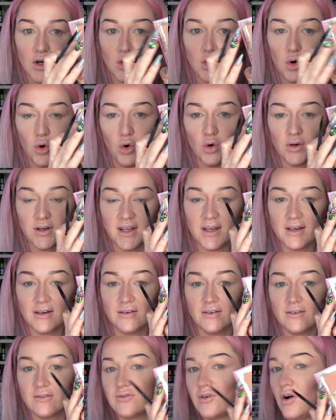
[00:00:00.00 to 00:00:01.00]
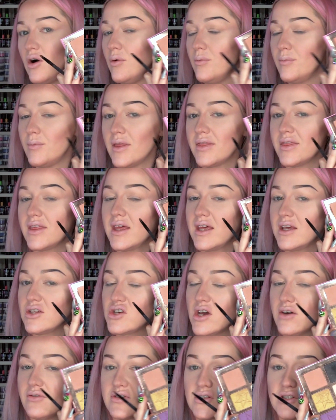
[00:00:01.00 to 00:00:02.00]
Courtney from the
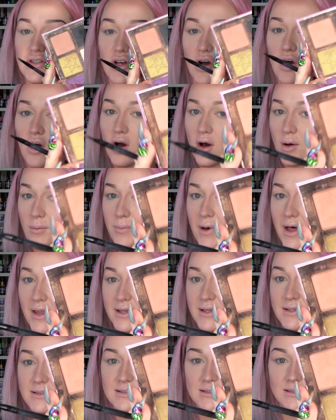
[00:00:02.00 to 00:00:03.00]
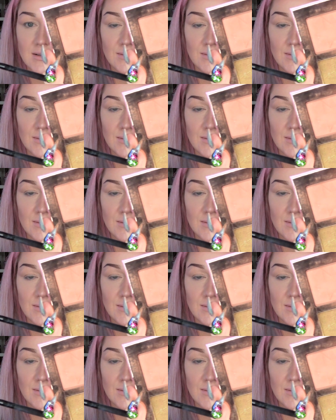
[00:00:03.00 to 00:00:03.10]
Jeffree Star palette.